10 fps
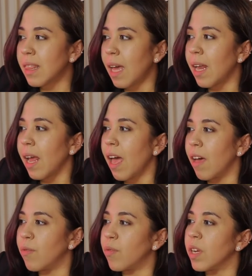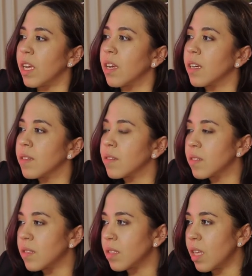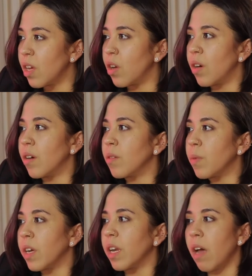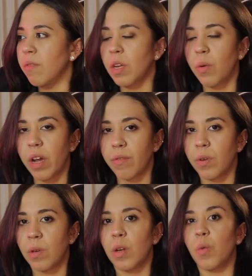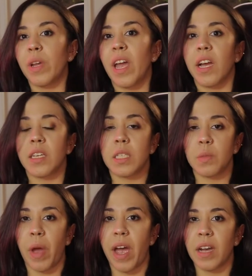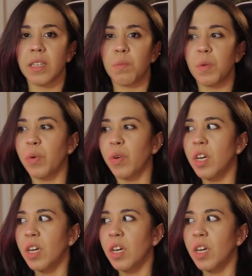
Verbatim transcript: that every year we're gonna have a new iPhone. We expect people